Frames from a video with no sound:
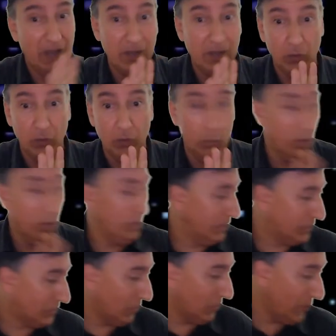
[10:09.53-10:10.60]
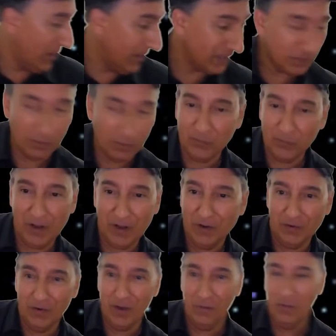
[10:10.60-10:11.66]
I don't know where it is. So if you ask me for it, I
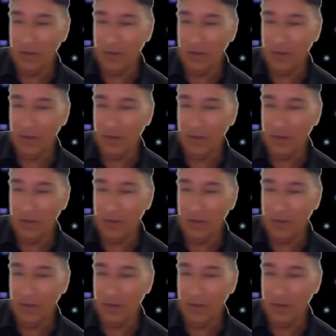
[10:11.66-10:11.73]
don't know.